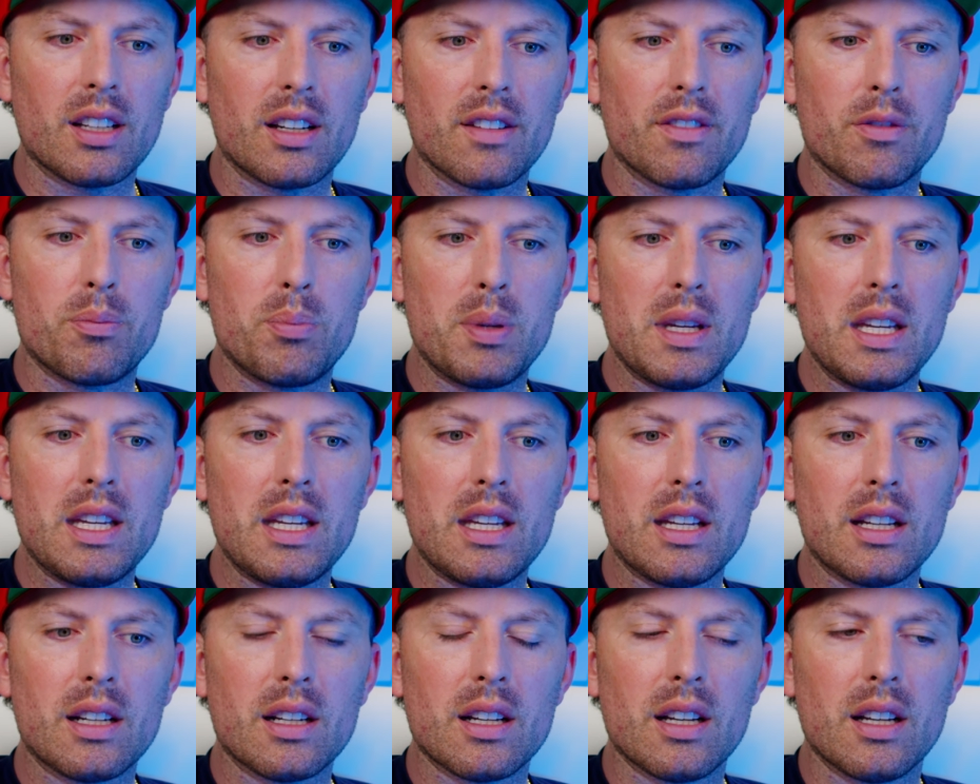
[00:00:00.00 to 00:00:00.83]
of
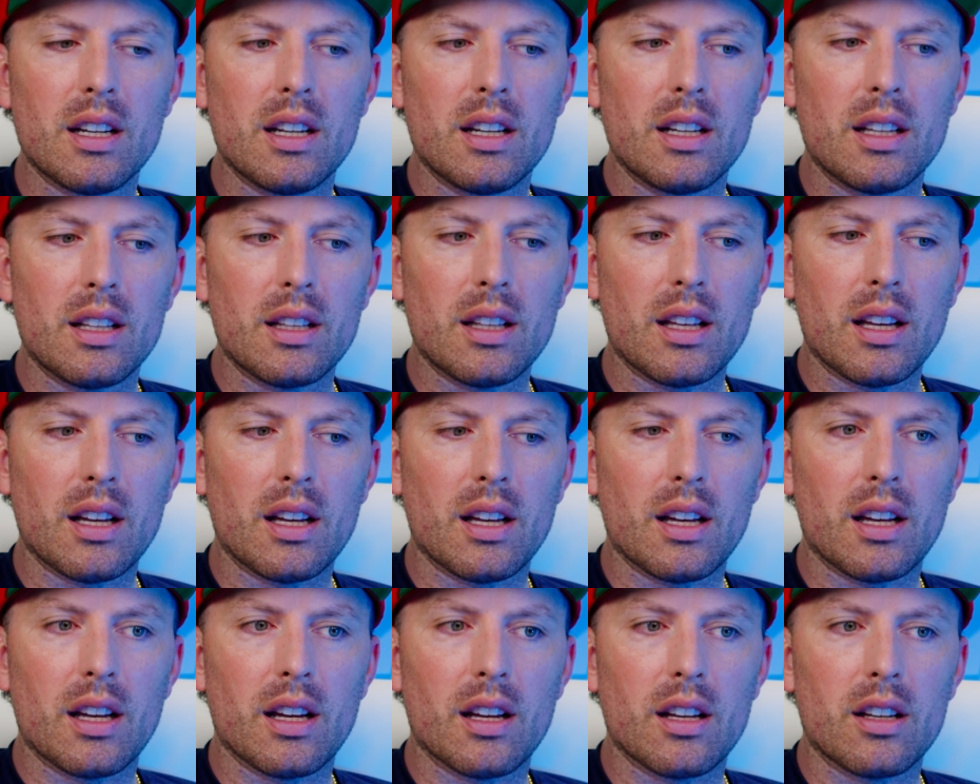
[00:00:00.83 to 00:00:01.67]
being
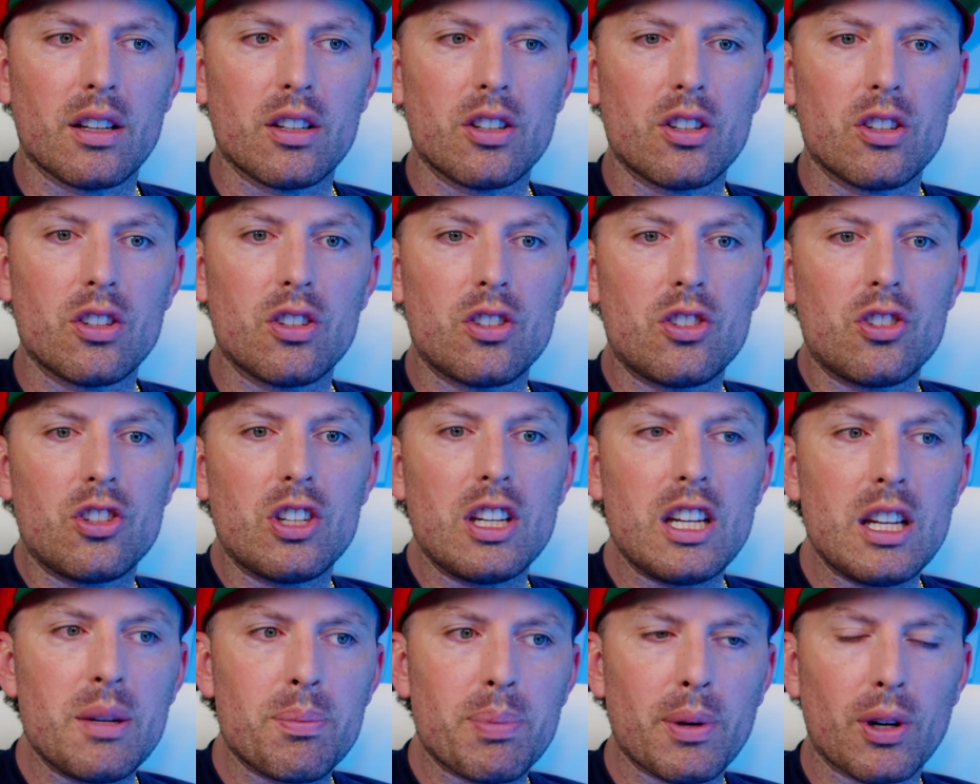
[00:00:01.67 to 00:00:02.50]

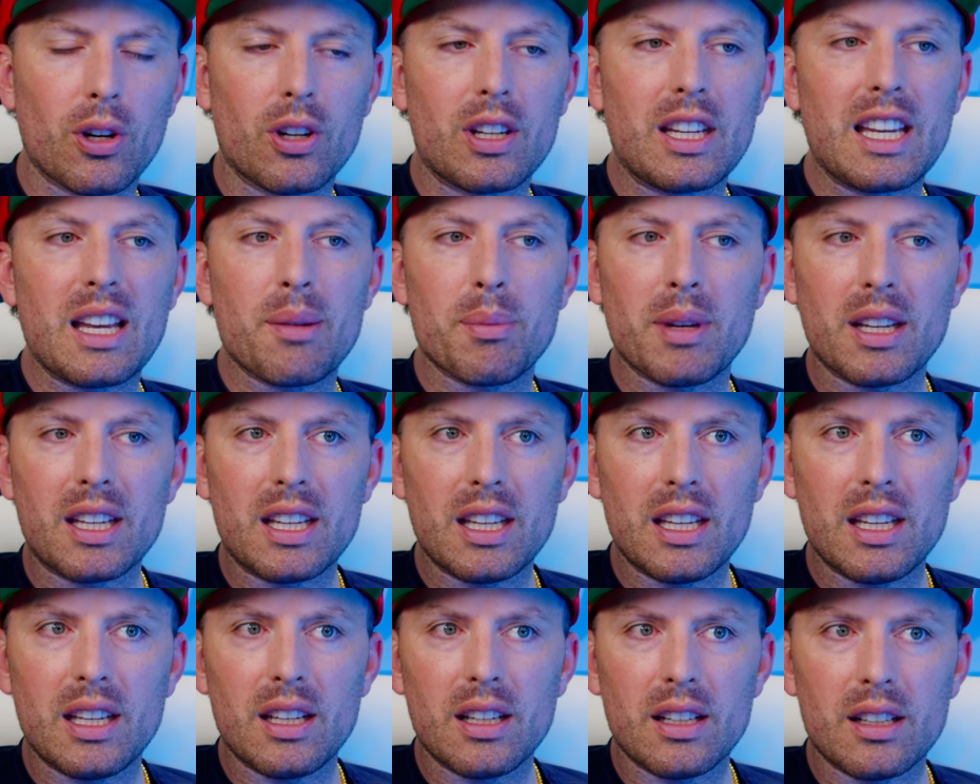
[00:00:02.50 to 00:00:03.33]
cheap or
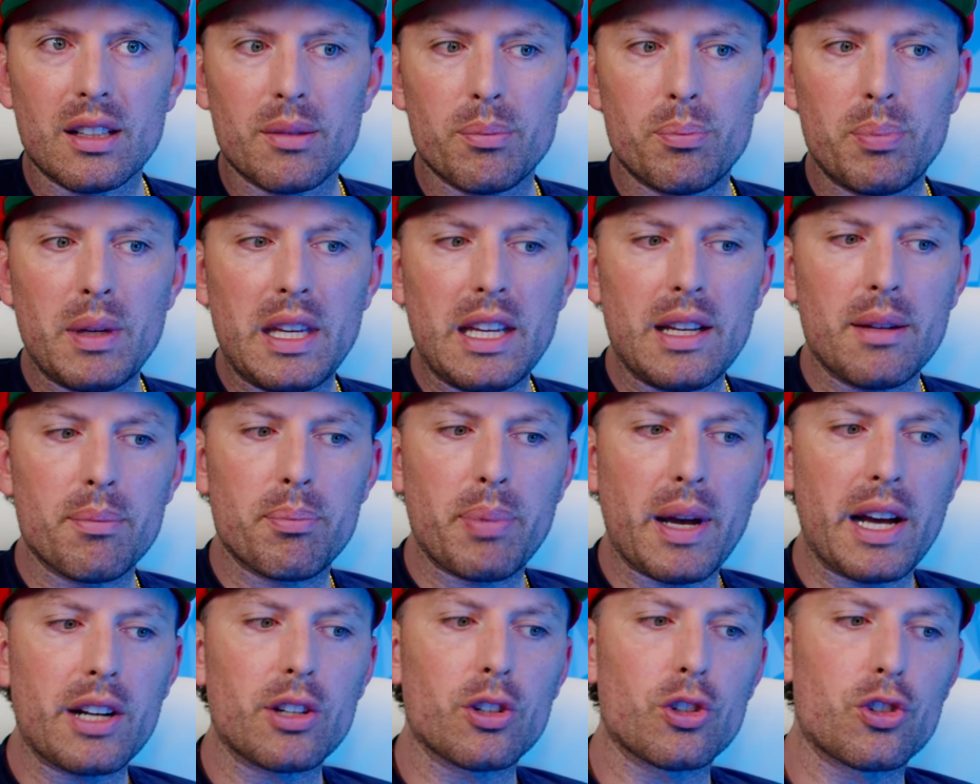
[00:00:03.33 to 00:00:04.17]
gimmicky, being
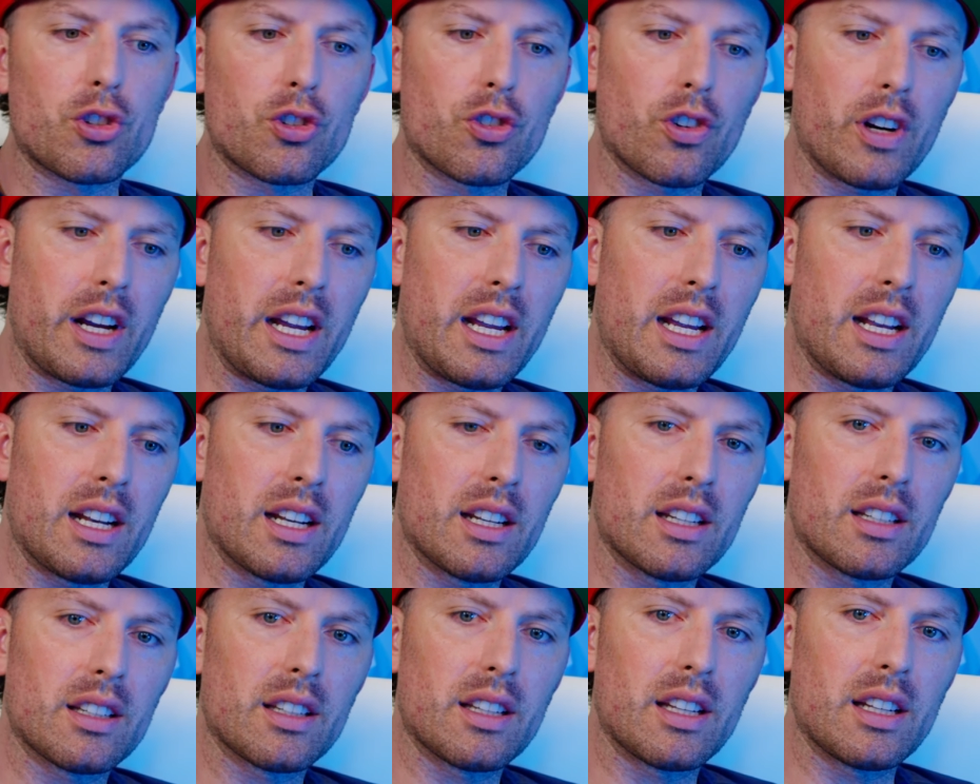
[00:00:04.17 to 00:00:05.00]
better
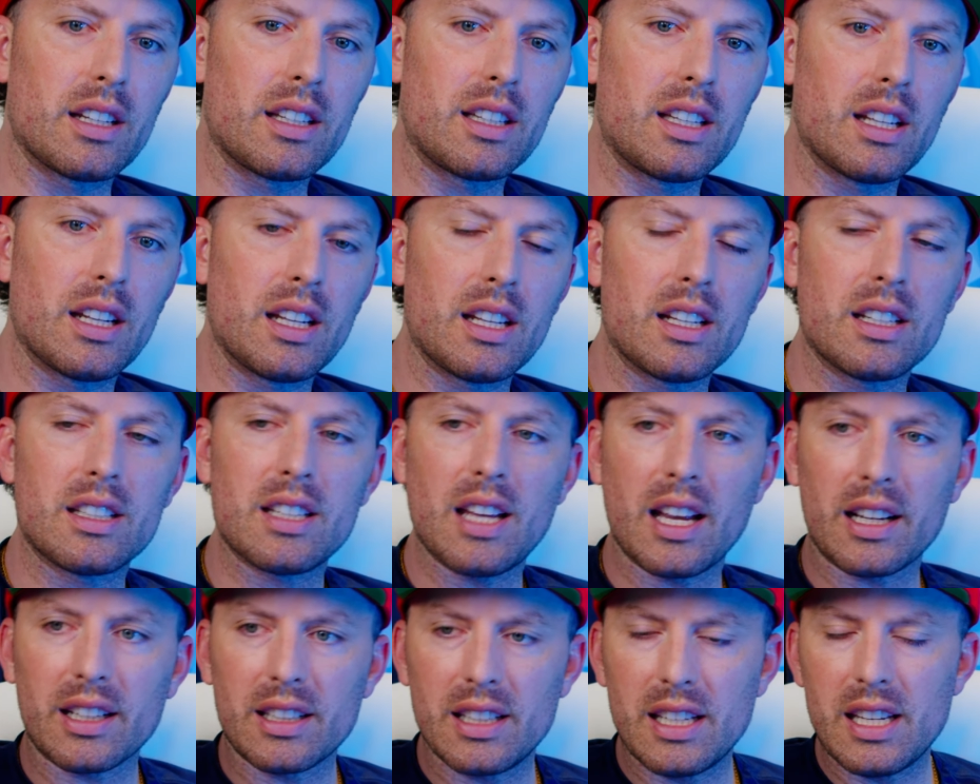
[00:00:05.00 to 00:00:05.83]
trained and getting
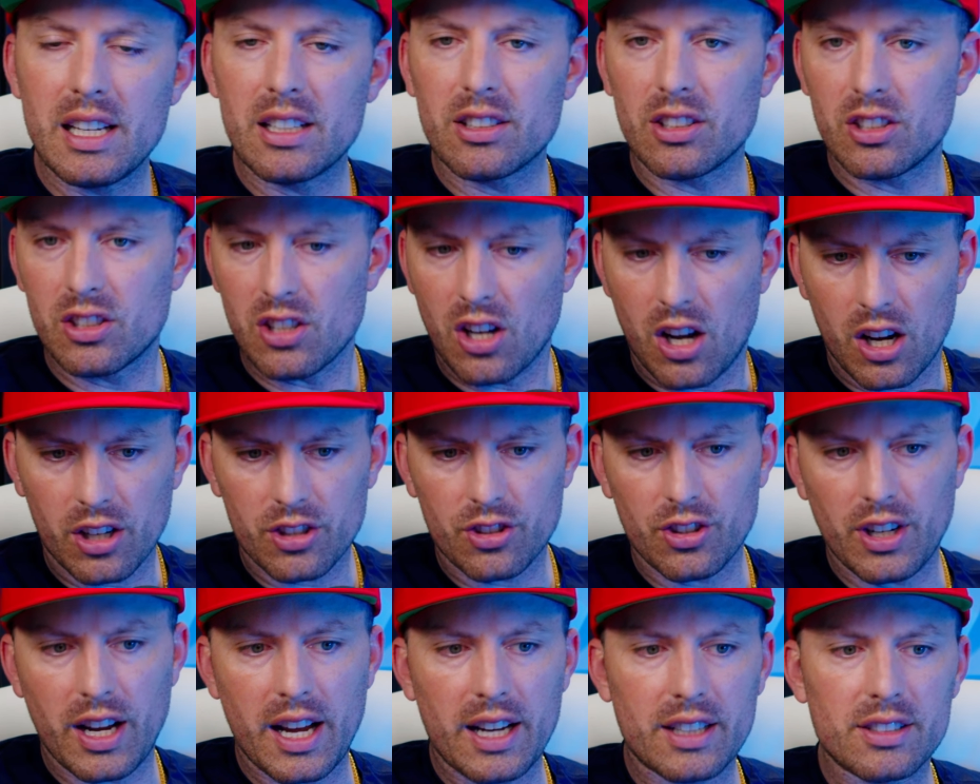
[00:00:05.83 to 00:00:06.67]
techniques and talk
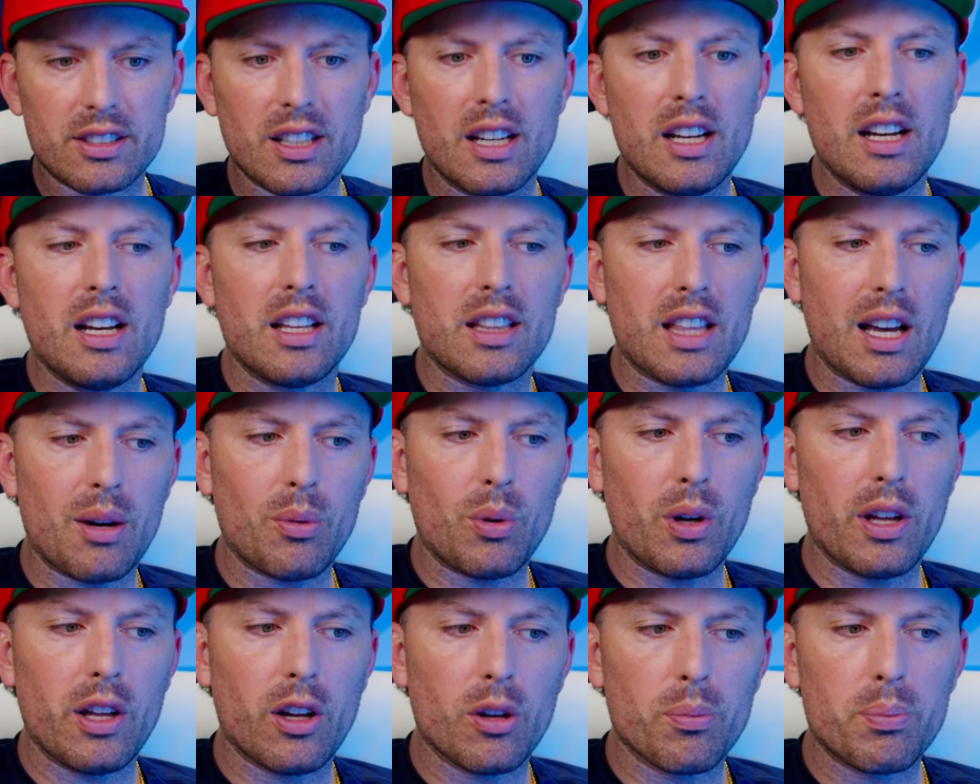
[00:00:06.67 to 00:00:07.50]
tracks that
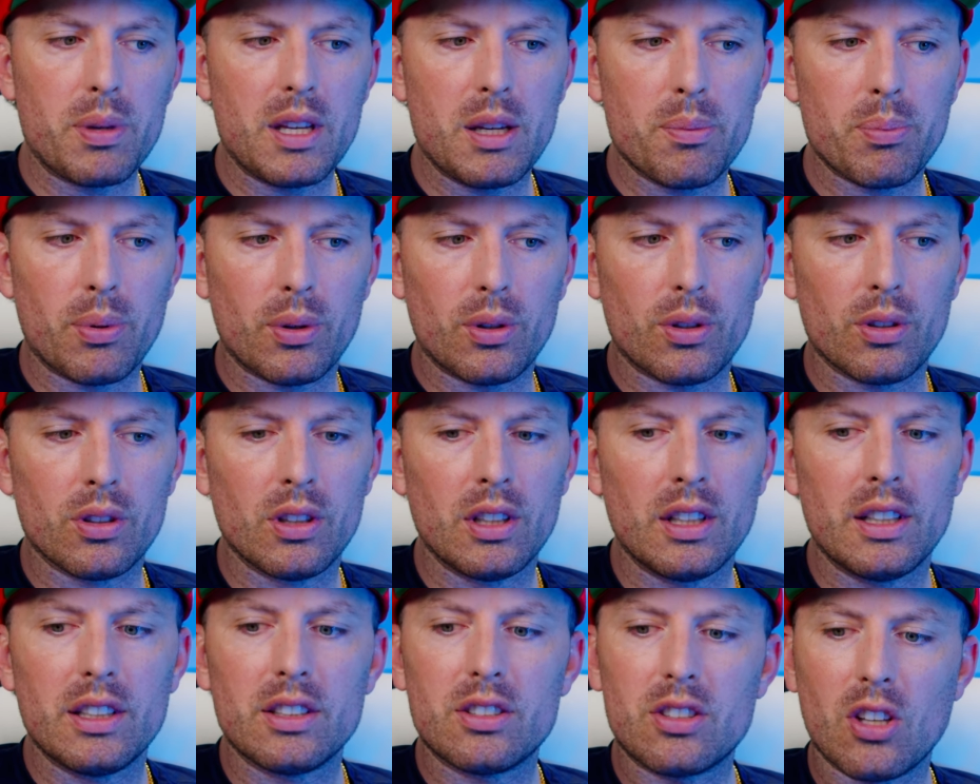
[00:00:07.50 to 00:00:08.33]
will help people
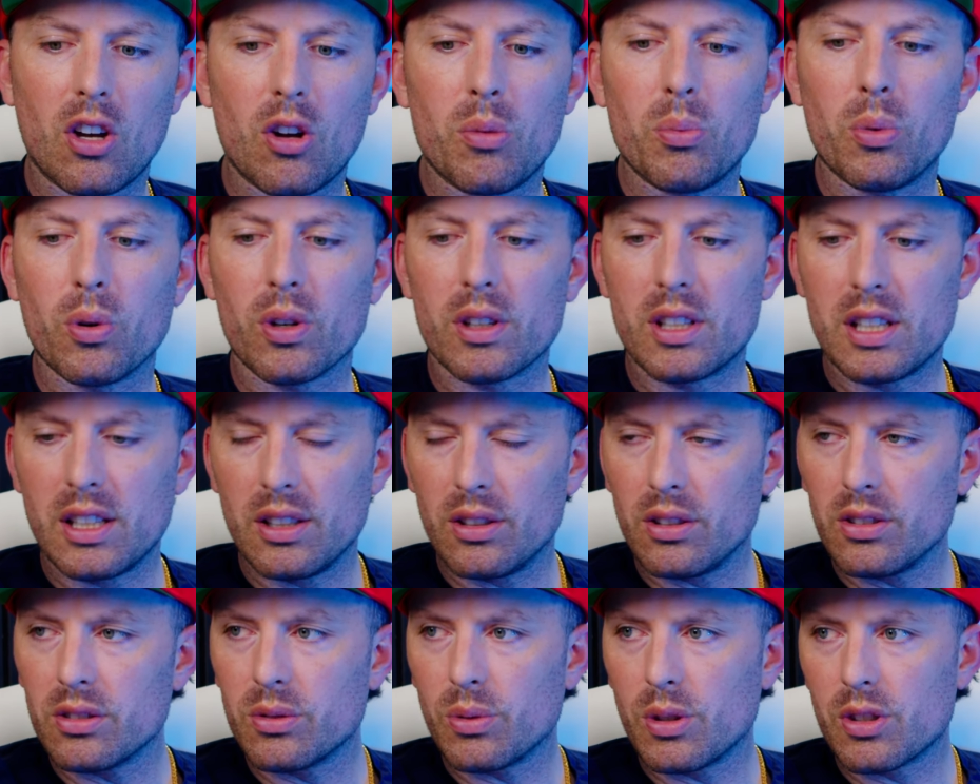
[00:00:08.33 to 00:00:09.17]
sell more
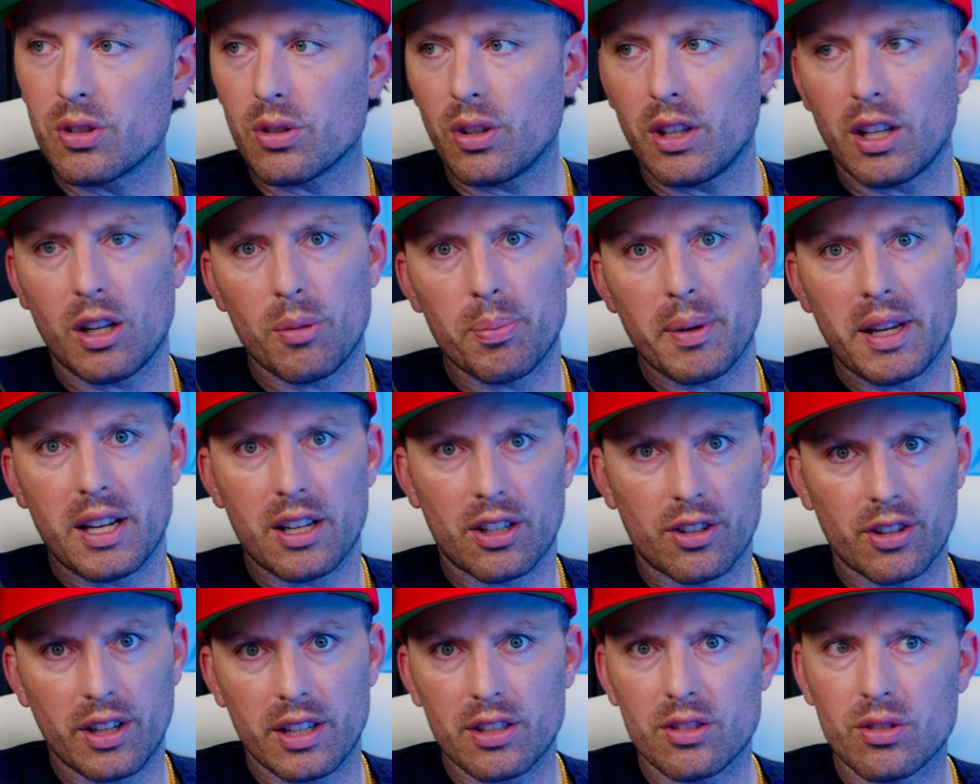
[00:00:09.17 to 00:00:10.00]
deals, which will help
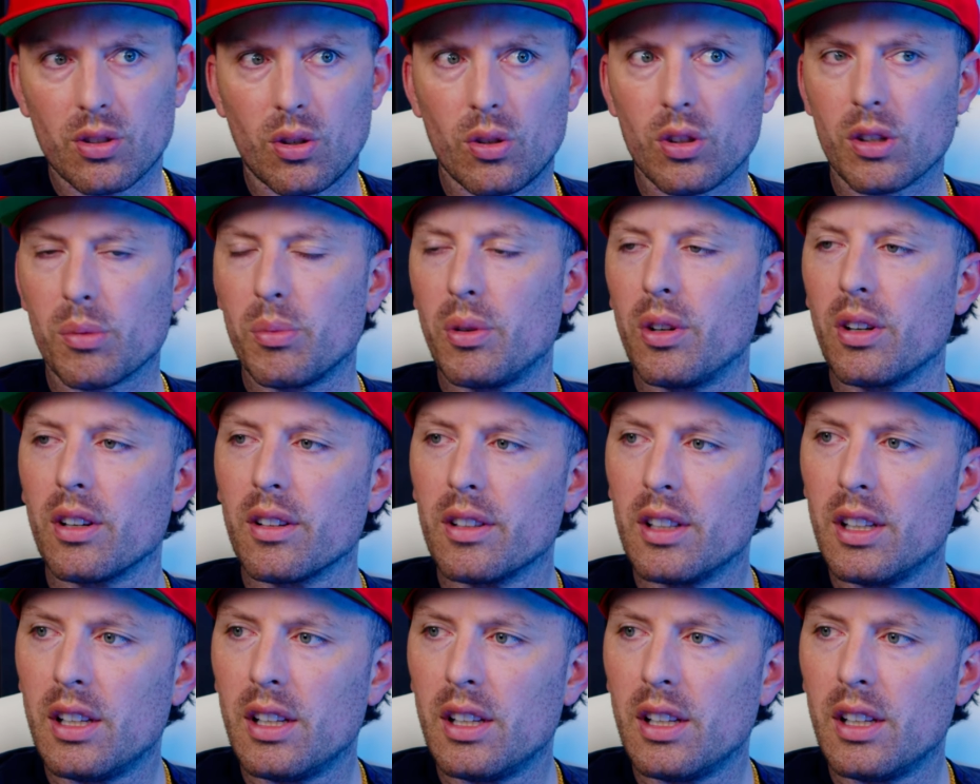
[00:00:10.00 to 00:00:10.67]
integrate solar more.